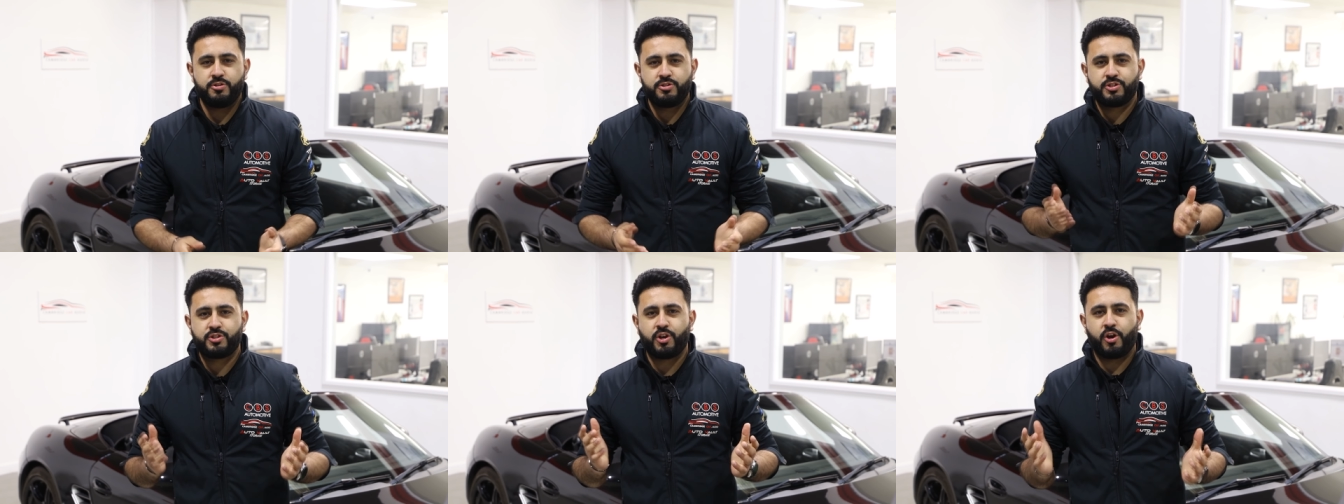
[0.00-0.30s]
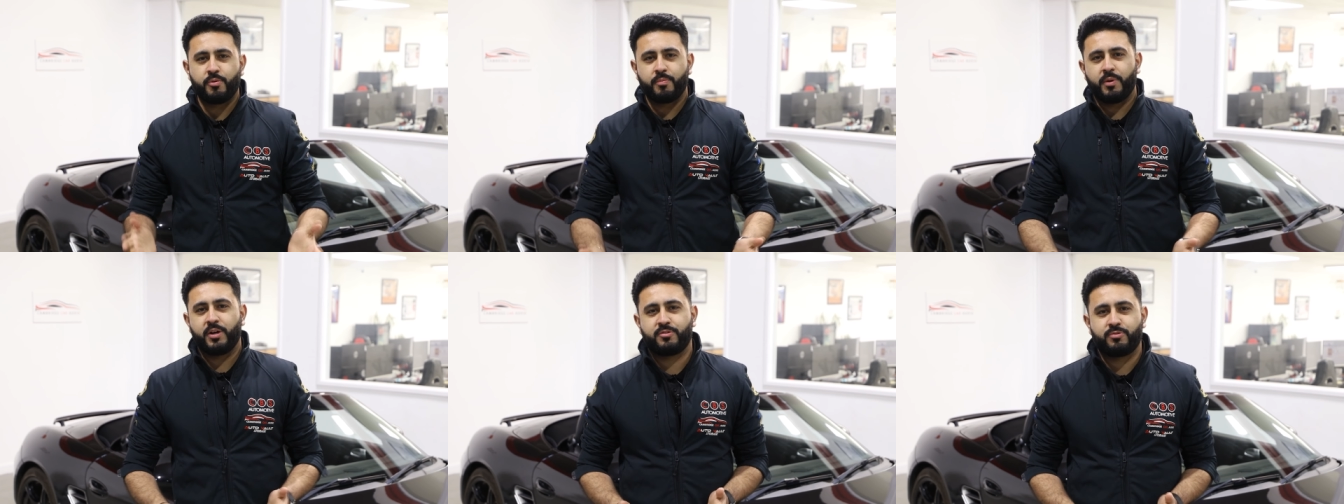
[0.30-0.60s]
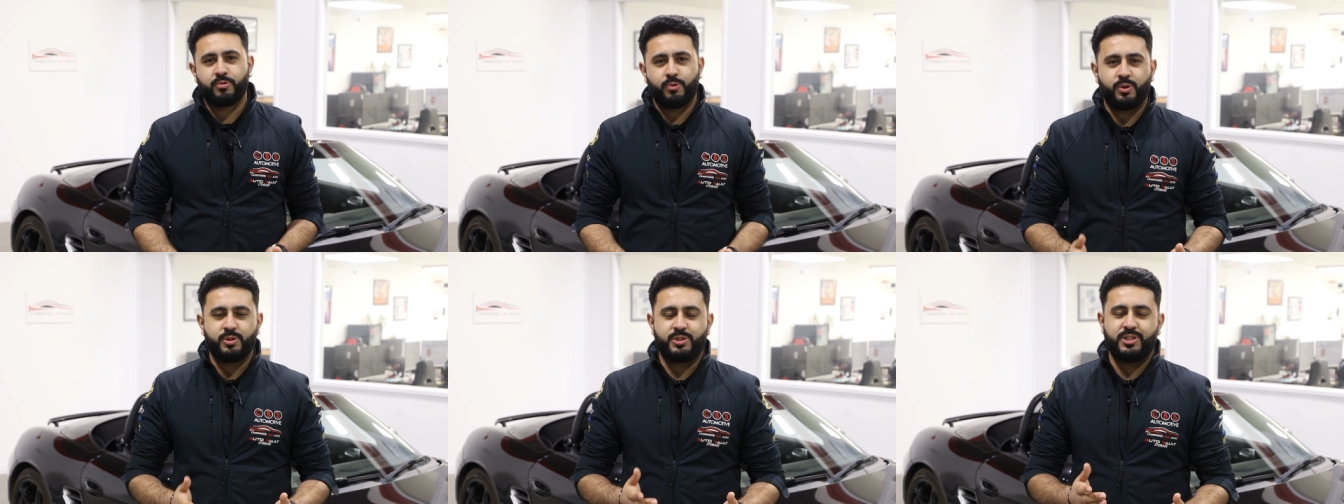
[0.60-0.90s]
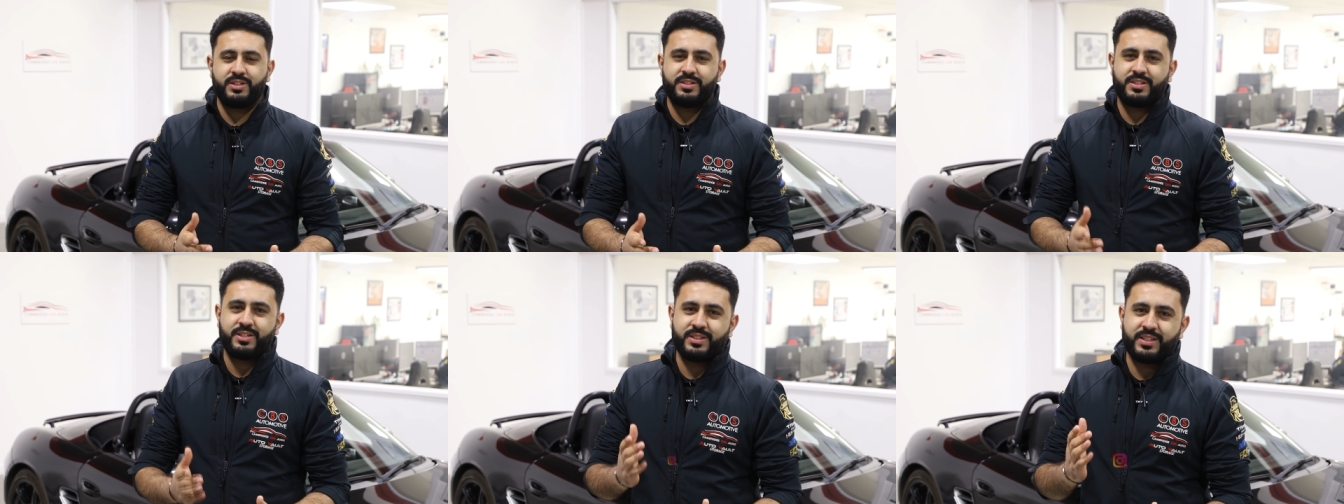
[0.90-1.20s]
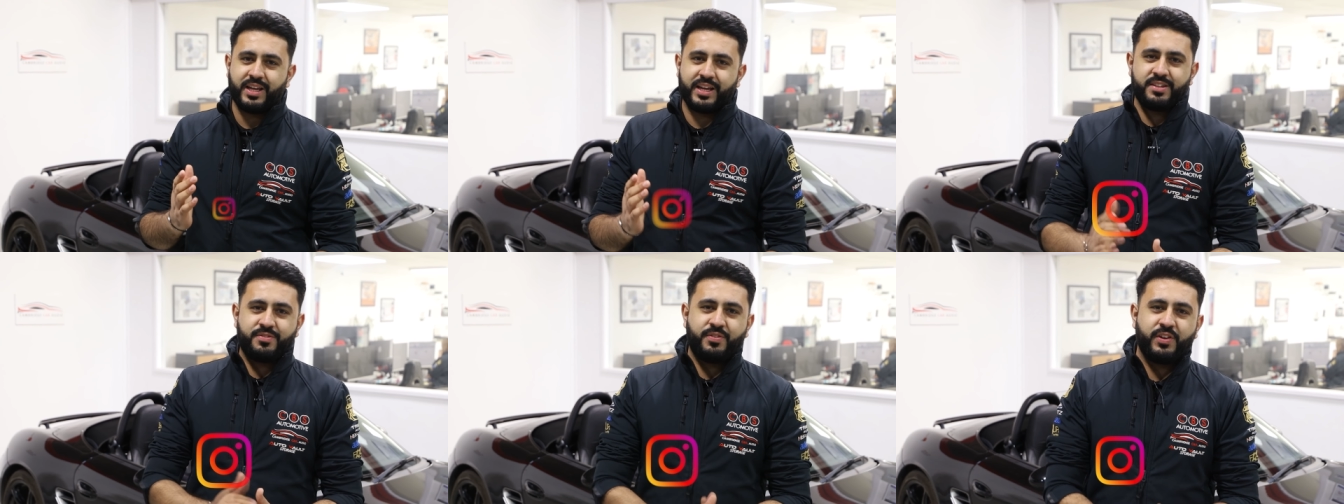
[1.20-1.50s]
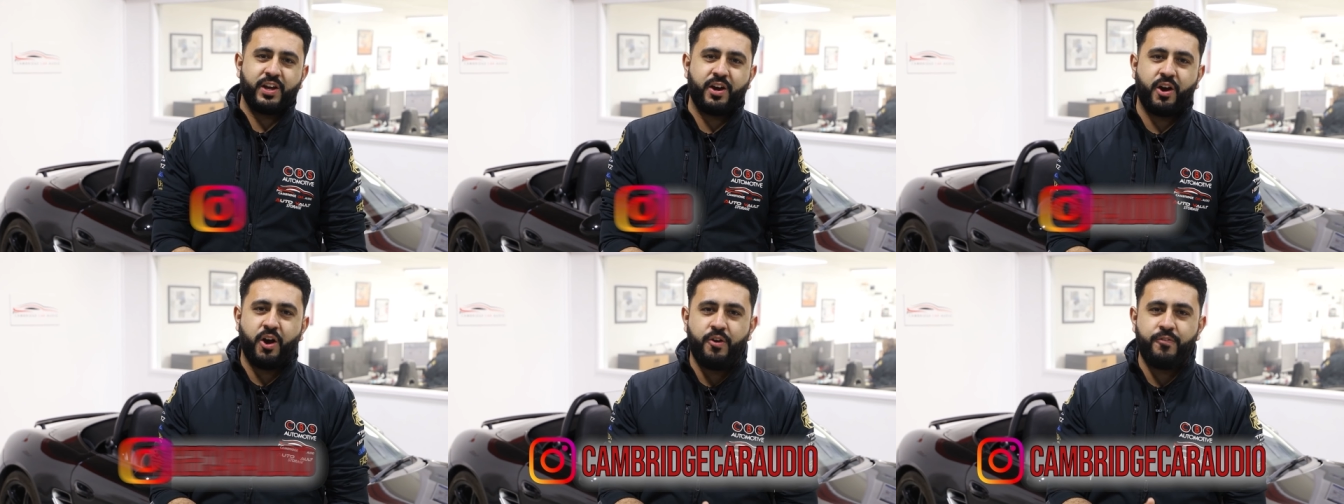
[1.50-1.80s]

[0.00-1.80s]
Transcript: you so much for watching today's video.